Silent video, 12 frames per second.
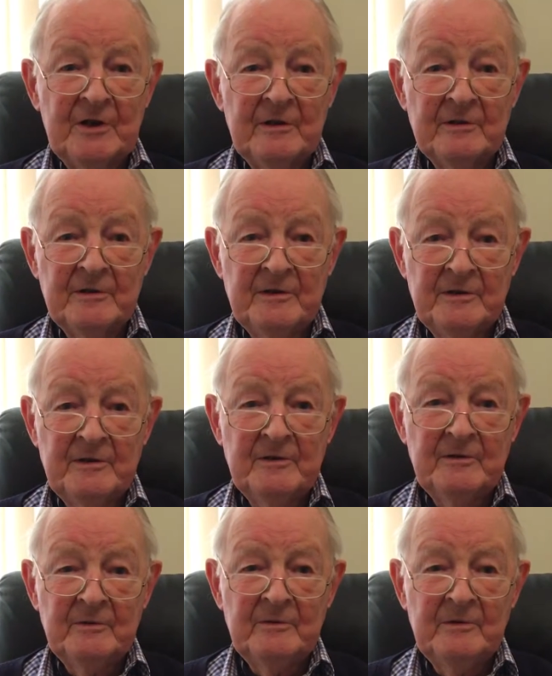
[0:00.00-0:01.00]

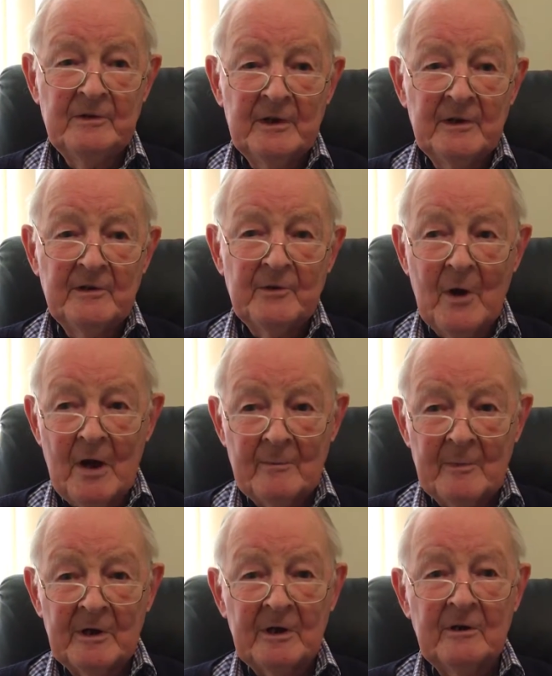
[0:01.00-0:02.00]
continued throughout
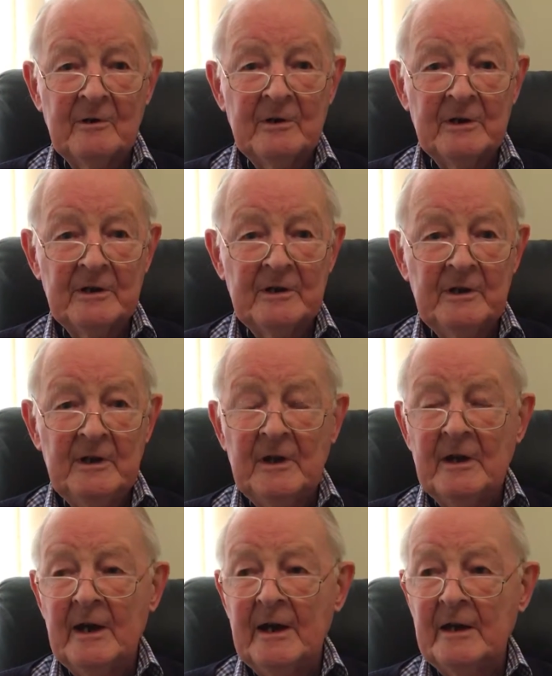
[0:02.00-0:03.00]
my career,
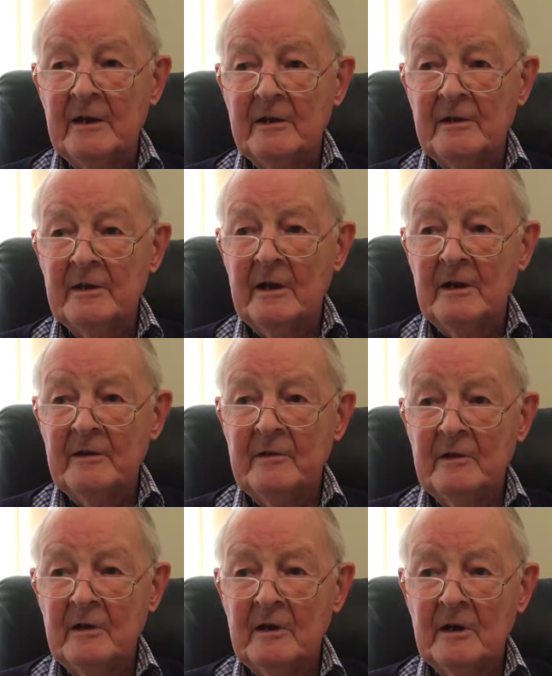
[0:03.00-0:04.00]
and I
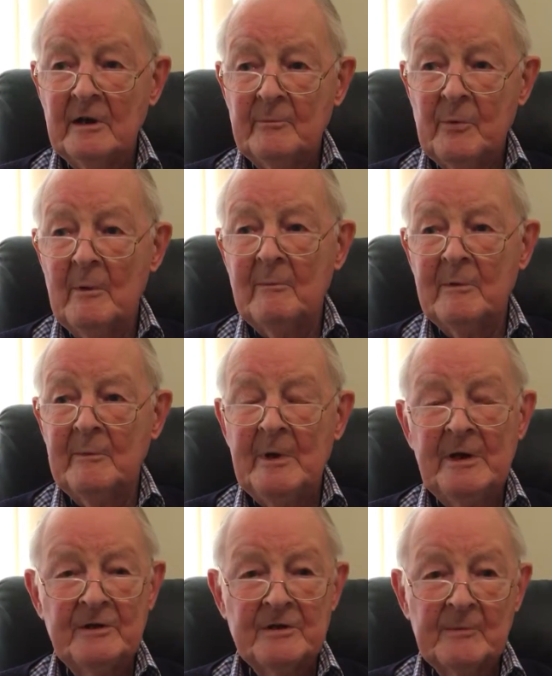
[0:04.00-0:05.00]
think I probably
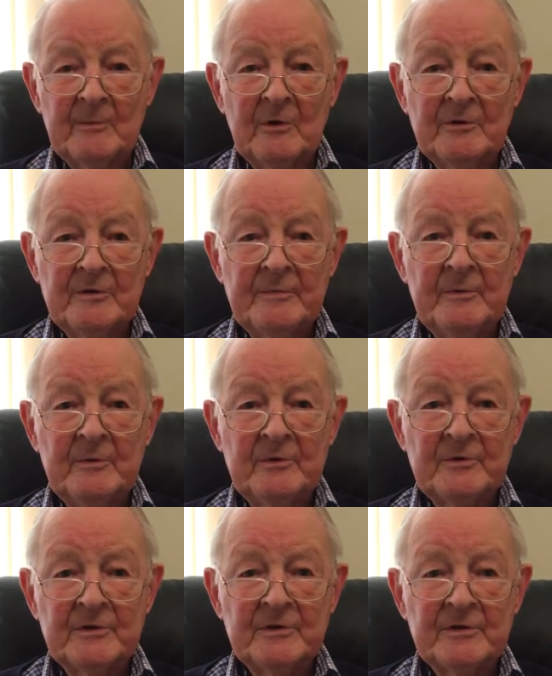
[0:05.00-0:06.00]
made some
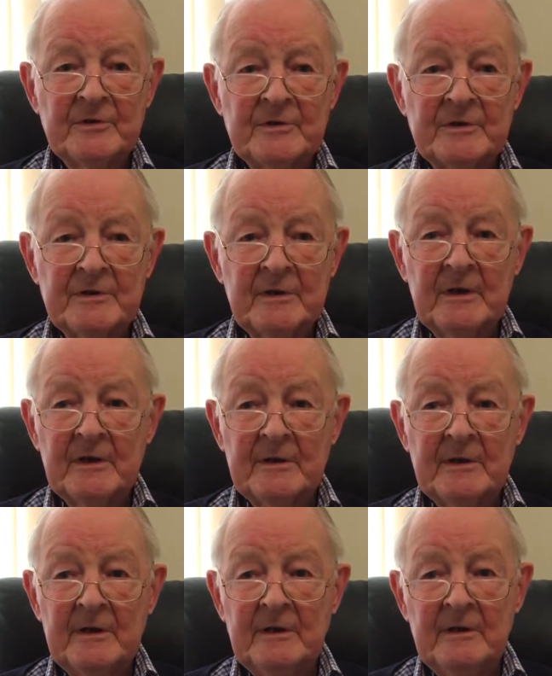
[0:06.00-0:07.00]
contributions
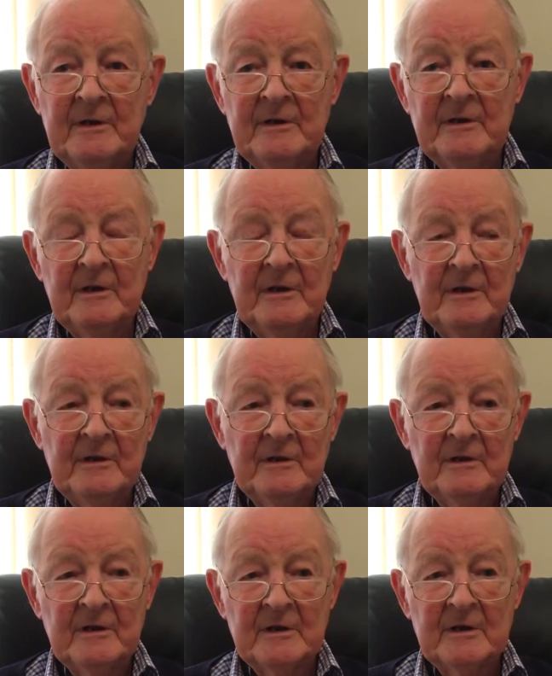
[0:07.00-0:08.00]

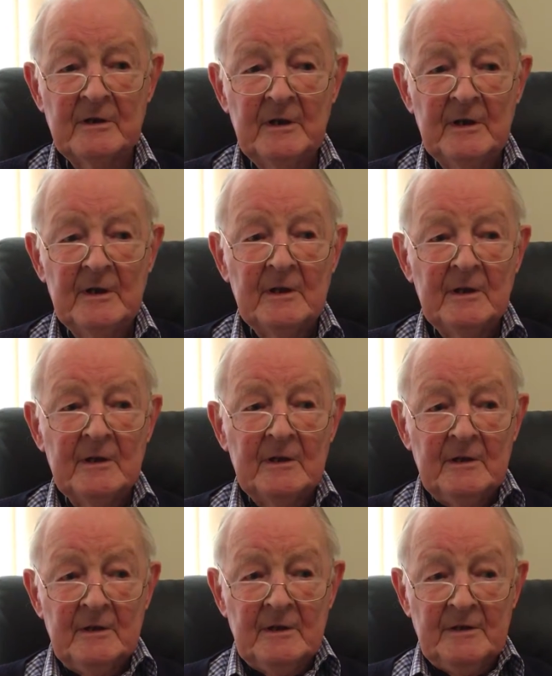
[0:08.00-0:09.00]
in
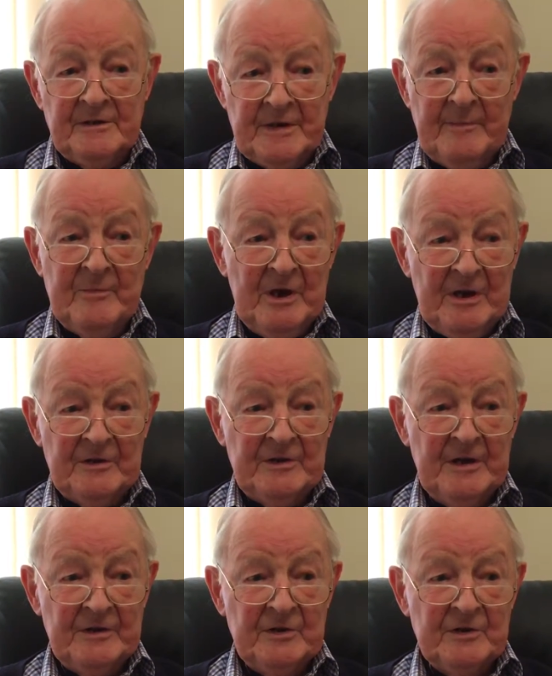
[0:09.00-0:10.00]
subjects
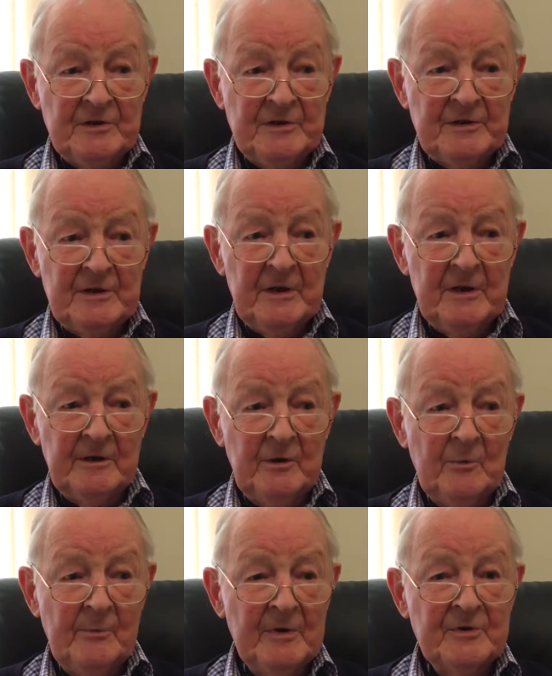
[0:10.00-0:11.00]
such as
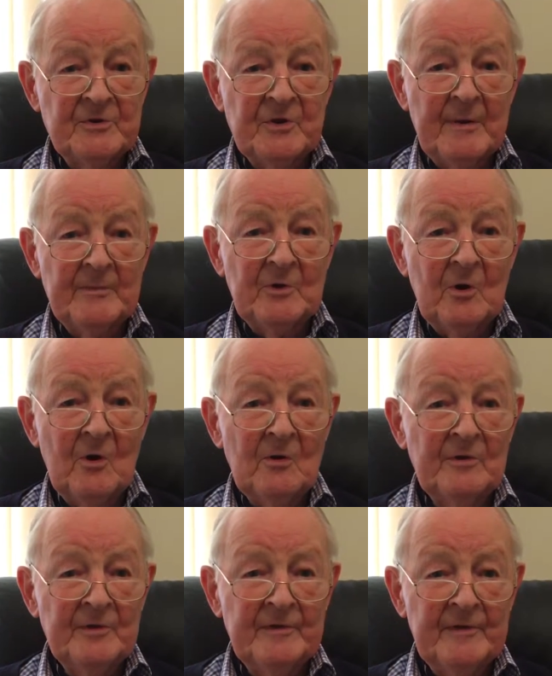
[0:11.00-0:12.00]
acute
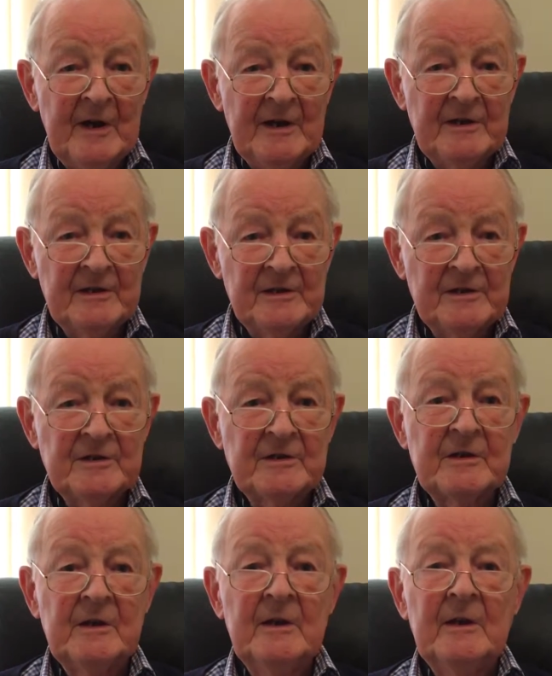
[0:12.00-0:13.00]
post-streptococcal
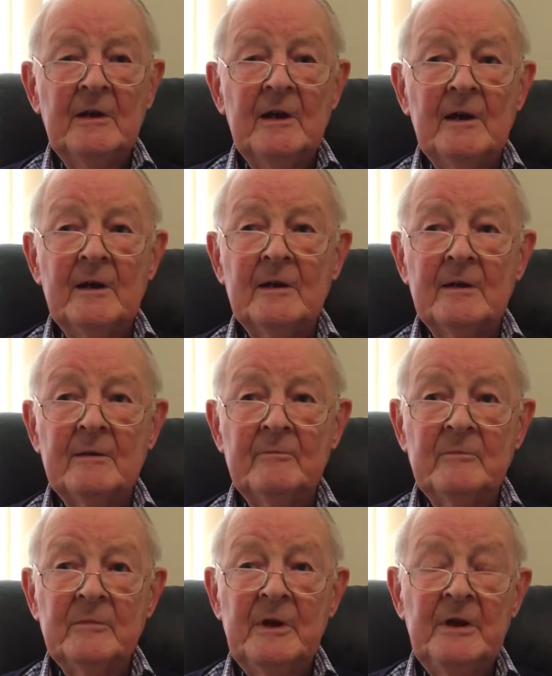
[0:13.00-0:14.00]
nephritis,
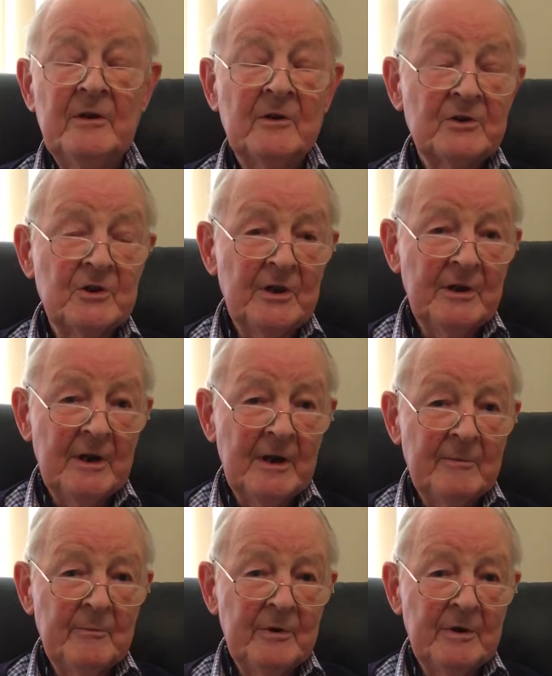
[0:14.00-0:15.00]

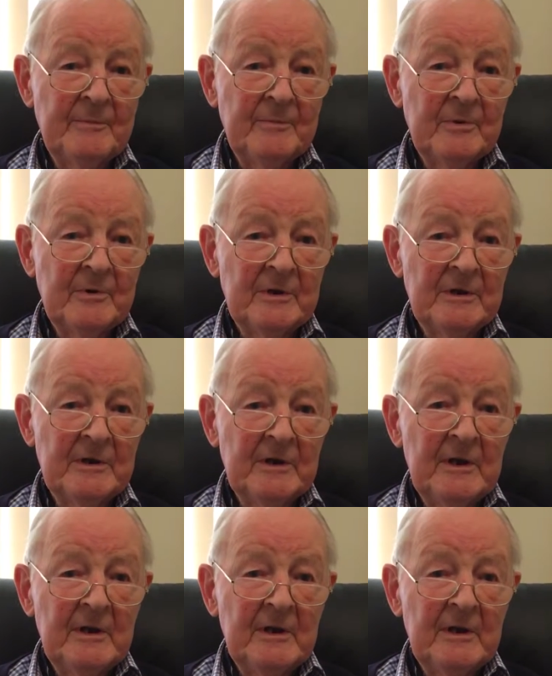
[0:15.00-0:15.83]
Henoch-Schönlein purpura,